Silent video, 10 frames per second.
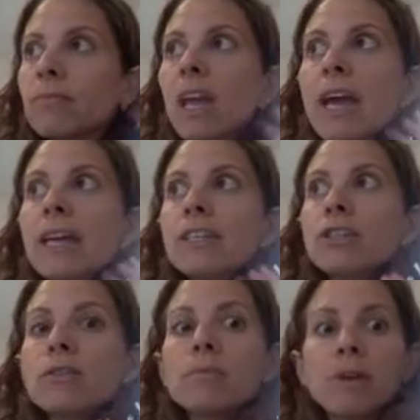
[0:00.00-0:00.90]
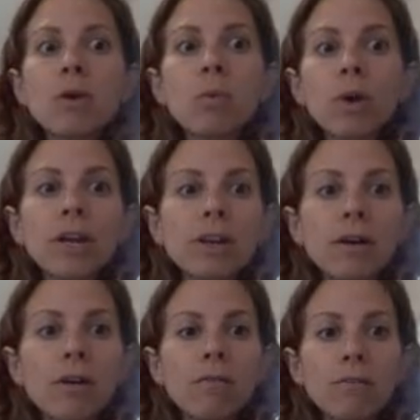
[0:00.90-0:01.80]
And the big war
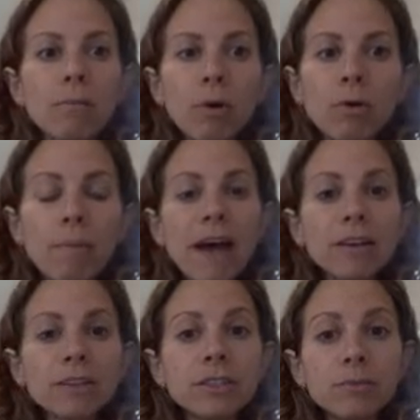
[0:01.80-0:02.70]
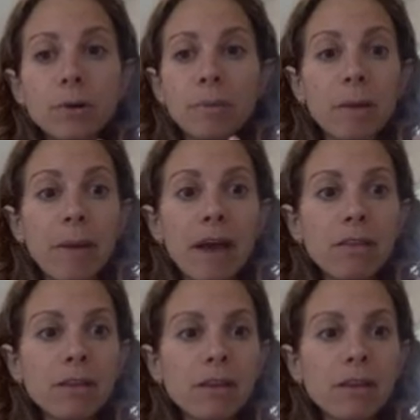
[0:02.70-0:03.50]
hero for both battles were Macbeth.